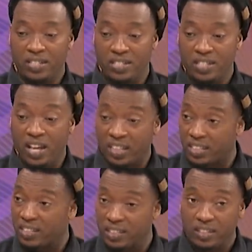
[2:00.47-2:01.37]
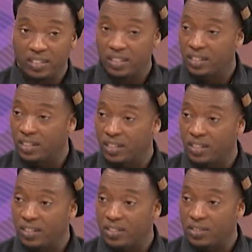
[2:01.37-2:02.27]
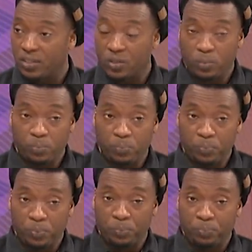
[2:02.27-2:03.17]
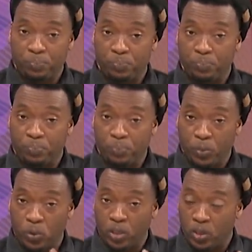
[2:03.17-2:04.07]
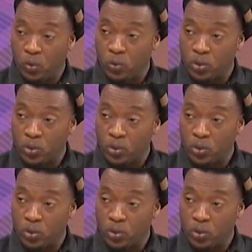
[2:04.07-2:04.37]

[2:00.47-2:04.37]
It happened. Yeah. So to, quote unquote,